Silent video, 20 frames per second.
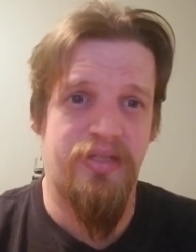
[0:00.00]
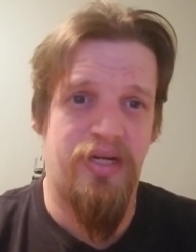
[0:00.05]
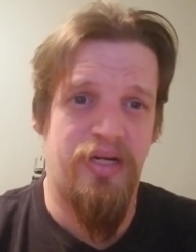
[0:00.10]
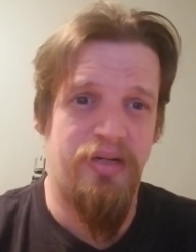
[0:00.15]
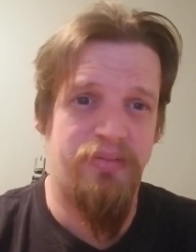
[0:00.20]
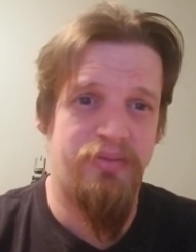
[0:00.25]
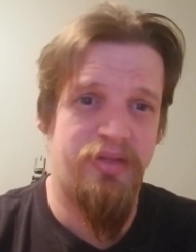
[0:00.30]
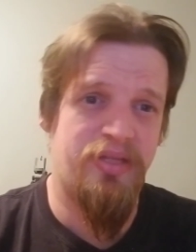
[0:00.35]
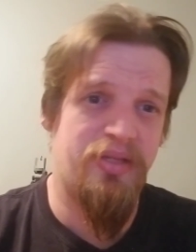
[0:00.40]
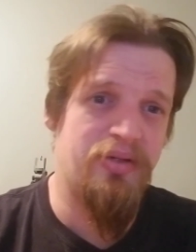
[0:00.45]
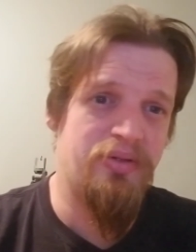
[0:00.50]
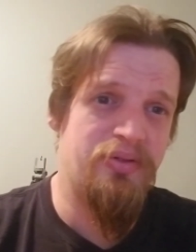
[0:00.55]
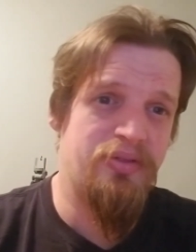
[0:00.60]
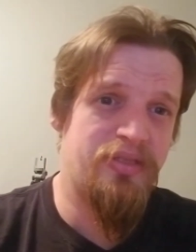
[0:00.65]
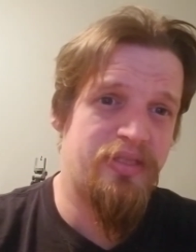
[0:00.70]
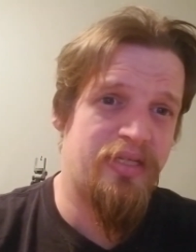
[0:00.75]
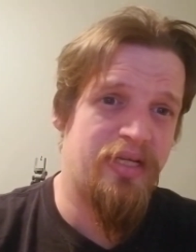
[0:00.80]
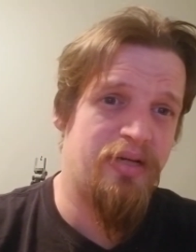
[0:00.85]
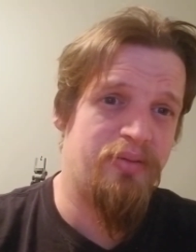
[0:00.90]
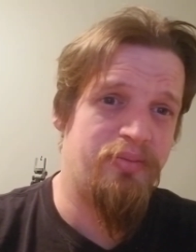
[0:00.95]
Comment those
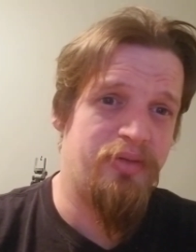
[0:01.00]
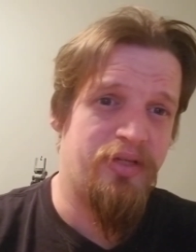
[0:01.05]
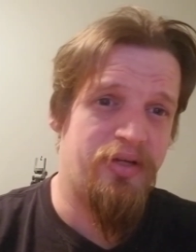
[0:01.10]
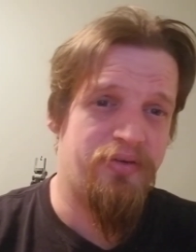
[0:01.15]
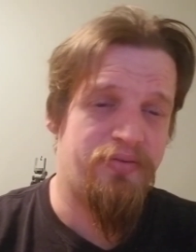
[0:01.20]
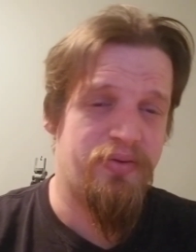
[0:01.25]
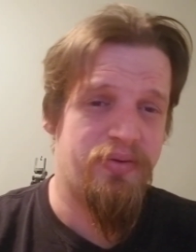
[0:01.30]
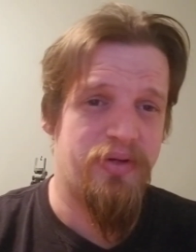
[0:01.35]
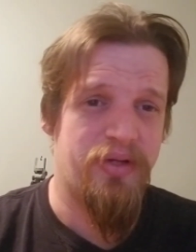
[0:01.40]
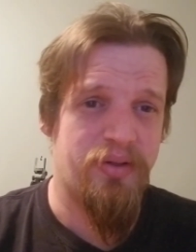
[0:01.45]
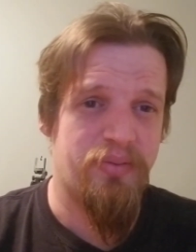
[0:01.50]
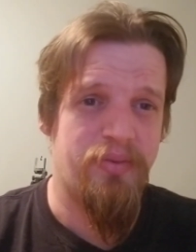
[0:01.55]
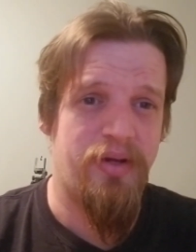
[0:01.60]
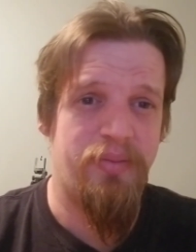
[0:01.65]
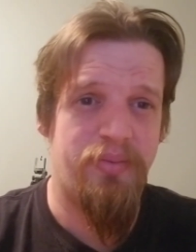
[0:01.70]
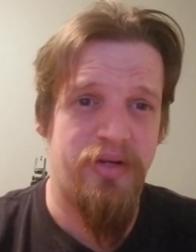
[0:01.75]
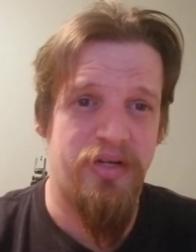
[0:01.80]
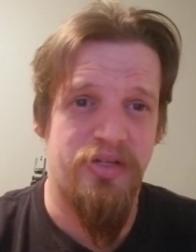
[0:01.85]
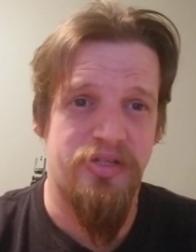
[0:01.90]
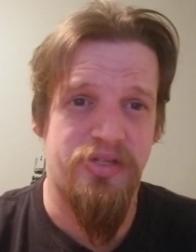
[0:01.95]
down below if you want to hear my
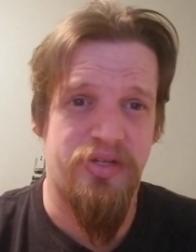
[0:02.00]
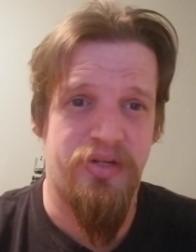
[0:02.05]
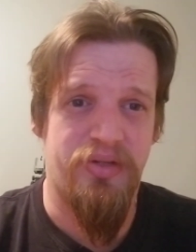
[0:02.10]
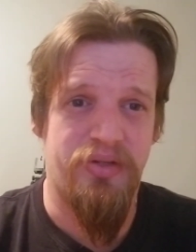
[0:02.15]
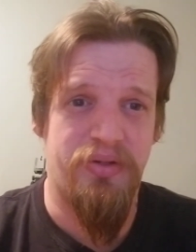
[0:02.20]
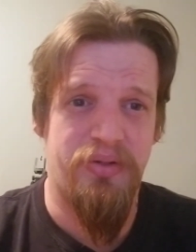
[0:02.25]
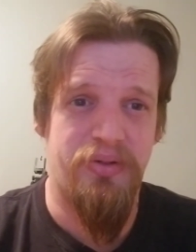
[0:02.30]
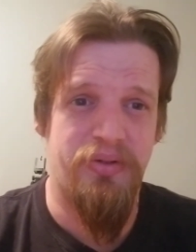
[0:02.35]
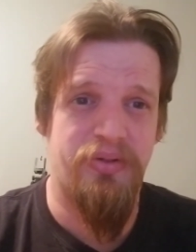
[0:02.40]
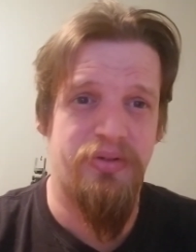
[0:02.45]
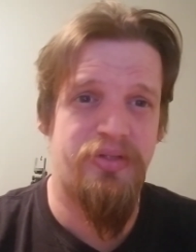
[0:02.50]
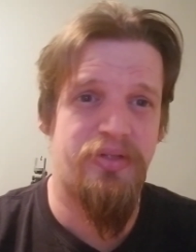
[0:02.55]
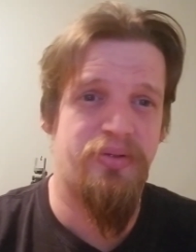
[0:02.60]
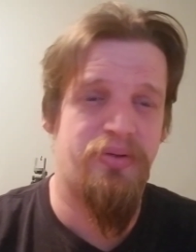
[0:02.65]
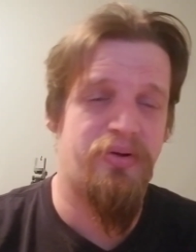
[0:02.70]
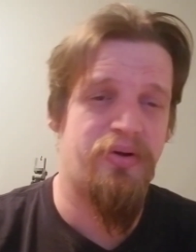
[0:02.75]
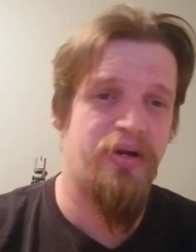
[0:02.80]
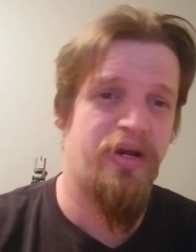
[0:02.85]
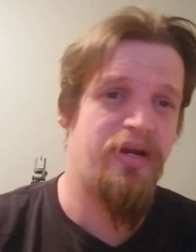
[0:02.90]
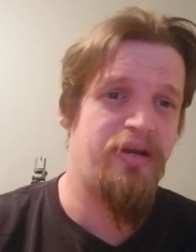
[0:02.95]
opinions on those
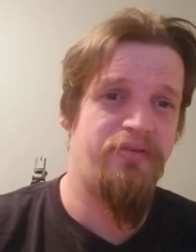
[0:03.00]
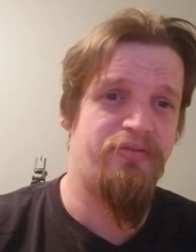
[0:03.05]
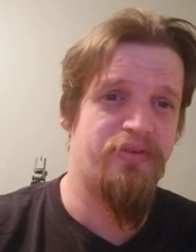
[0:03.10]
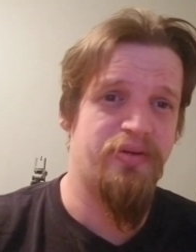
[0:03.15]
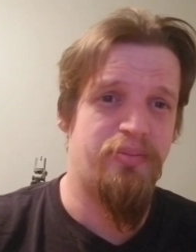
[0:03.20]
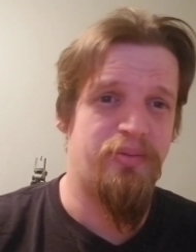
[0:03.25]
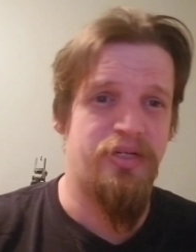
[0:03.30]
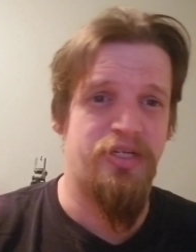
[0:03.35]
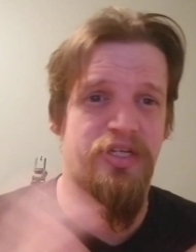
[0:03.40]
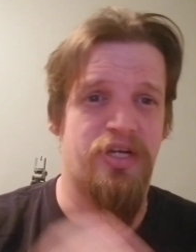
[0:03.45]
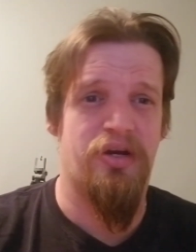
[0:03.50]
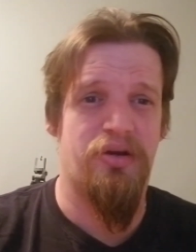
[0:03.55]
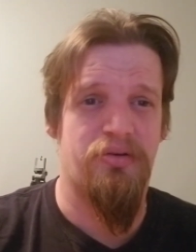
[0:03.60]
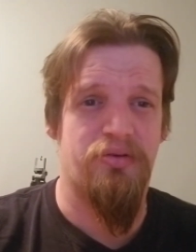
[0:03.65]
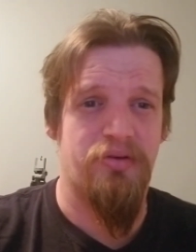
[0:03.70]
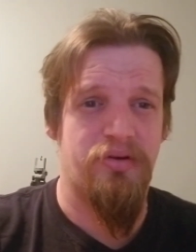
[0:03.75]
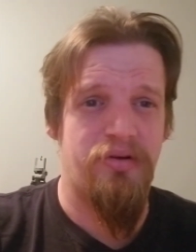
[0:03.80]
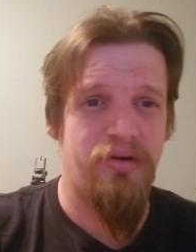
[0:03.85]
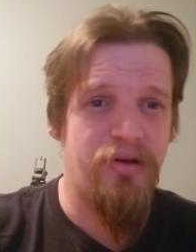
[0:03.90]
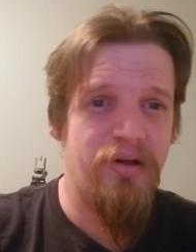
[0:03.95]
or any film in
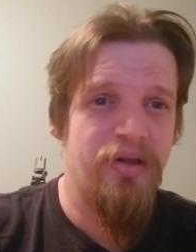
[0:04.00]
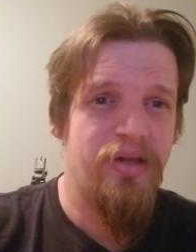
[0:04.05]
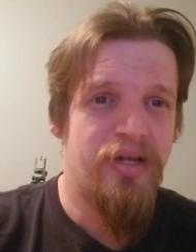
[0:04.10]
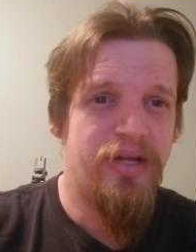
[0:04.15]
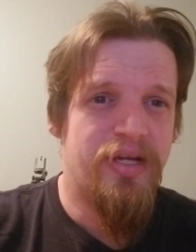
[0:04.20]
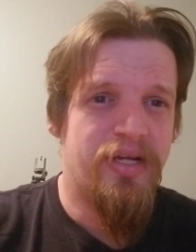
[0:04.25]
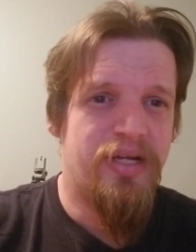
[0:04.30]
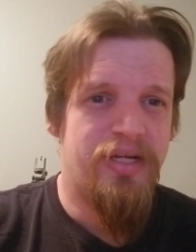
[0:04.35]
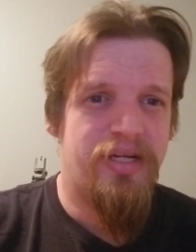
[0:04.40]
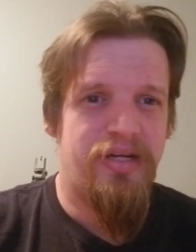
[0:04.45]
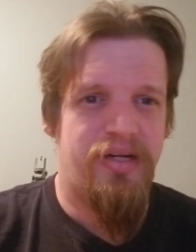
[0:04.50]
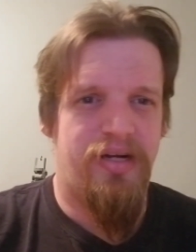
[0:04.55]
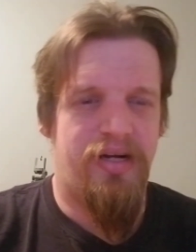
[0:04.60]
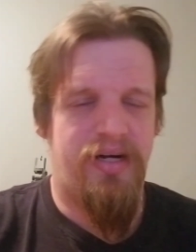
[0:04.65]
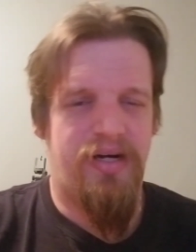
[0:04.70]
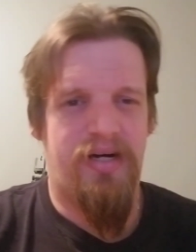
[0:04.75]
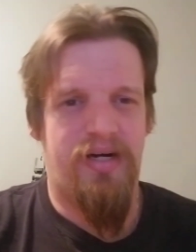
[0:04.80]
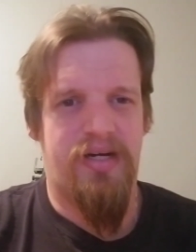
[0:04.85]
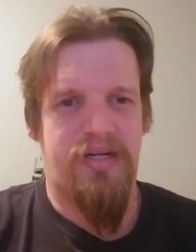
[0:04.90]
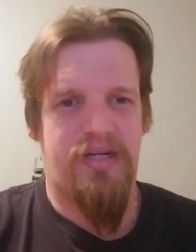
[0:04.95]
general.
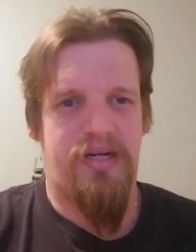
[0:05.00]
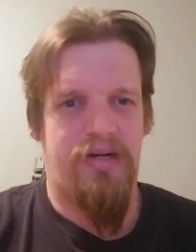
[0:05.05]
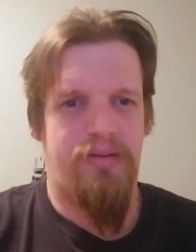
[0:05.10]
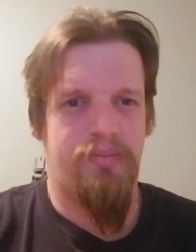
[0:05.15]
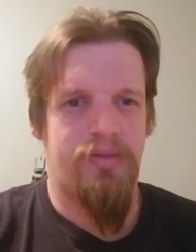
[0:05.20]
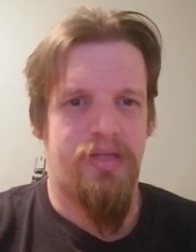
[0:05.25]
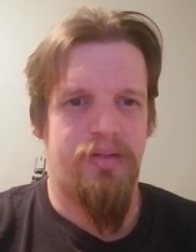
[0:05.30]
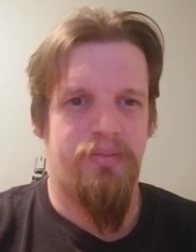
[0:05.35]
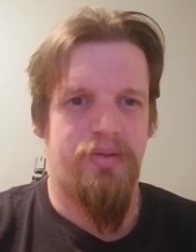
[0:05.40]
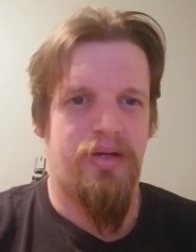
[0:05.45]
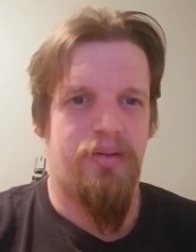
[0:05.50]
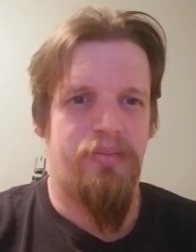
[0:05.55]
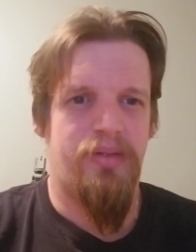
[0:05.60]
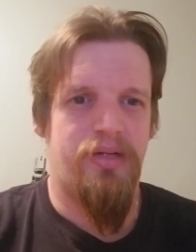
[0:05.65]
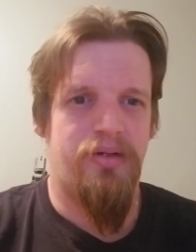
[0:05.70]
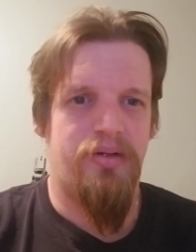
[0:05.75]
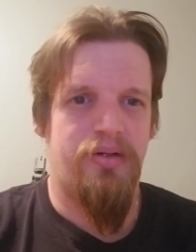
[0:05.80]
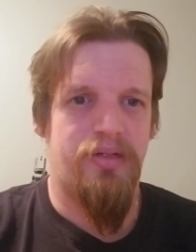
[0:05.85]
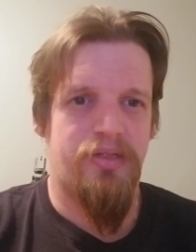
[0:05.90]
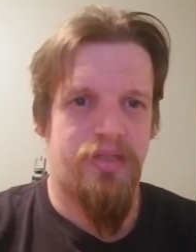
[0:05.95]
Uh, comment them down
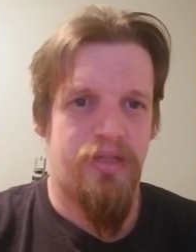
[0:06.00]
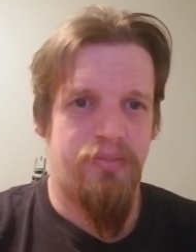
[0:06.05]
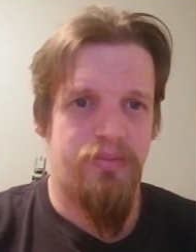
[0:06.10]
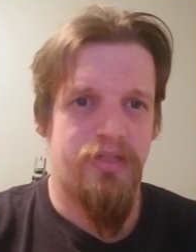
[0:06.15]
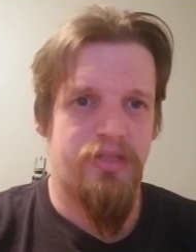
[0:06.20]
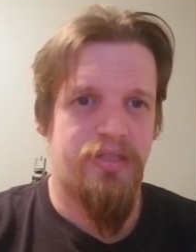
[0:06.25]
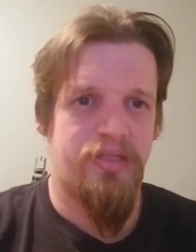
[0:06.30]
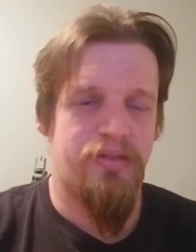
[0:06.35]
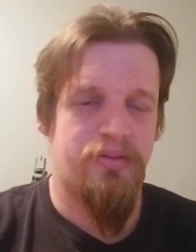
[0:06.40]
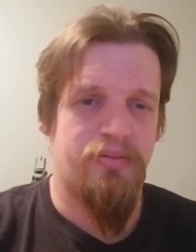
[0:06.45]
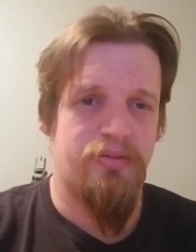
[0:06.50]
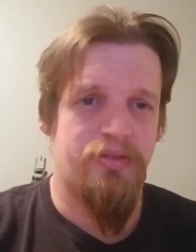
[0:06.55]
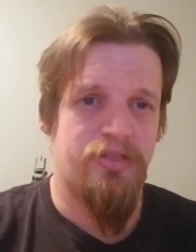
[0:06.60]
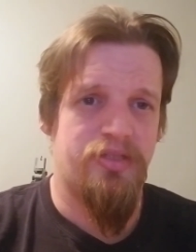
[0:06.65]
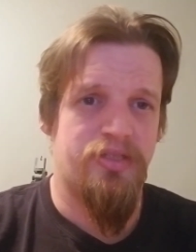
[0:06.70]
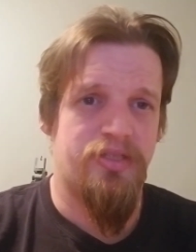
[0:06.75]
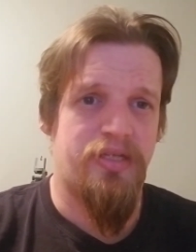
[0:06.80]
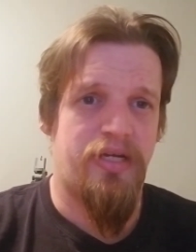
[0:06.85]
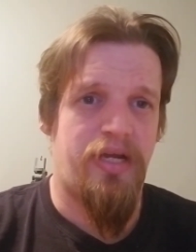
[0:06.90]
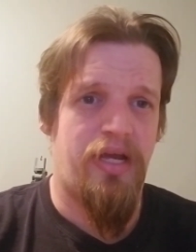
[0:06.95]
below. I'll try my best as soon
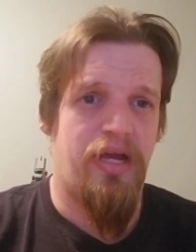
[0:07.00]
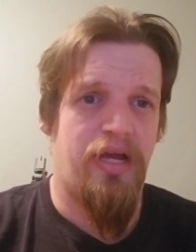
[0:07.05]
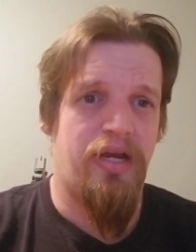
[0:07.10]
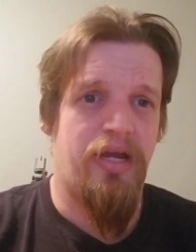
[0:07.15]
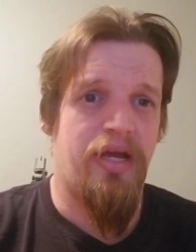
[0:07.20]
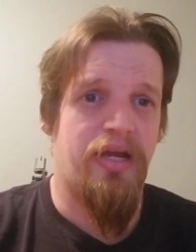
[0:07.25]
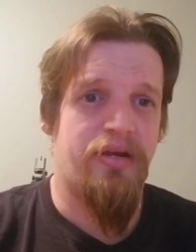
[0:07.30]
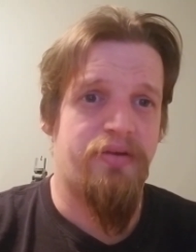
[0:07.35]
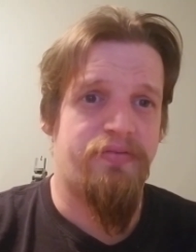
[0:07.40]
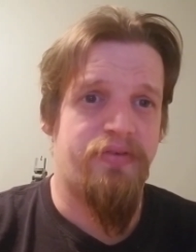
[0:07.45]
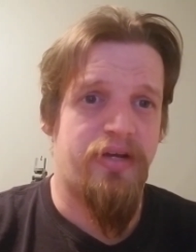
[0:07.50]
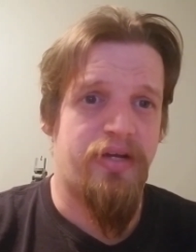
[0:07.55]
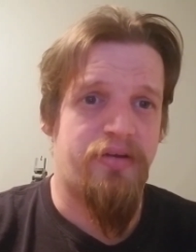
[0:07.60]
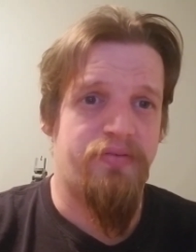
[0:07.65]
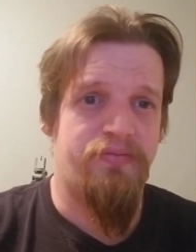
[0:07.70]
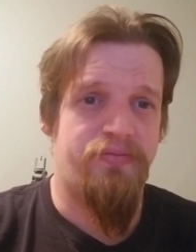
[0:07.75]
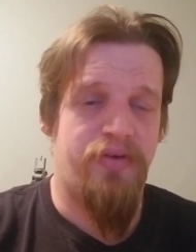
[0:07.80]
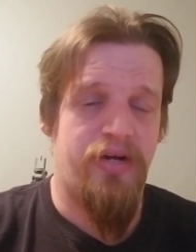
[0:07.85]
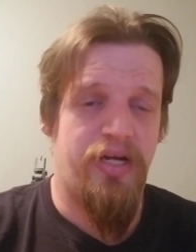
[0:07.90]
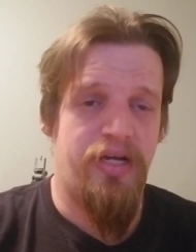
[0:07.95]
as I can and if I can
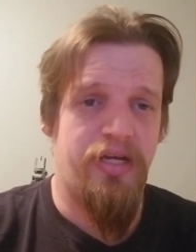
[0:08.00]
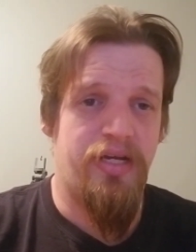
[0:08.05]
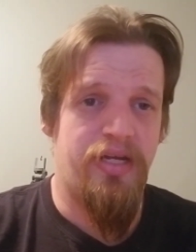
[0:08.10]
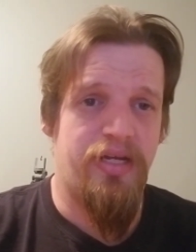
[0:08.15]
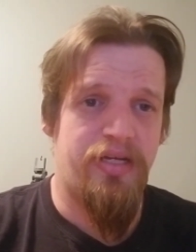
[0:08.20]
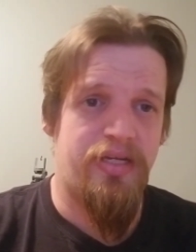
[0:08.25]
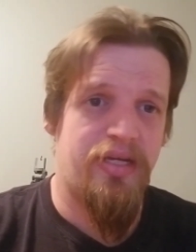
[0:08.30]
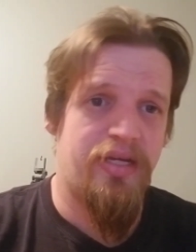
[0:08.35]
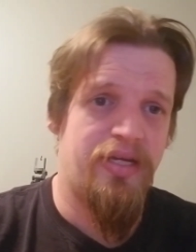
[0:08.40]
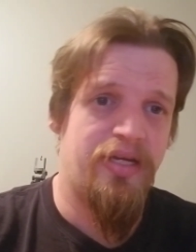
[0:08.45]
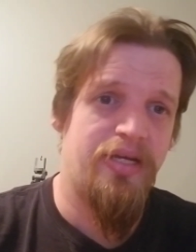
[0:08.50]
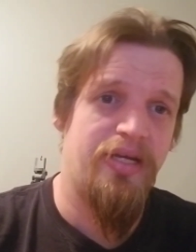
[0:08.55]
find it.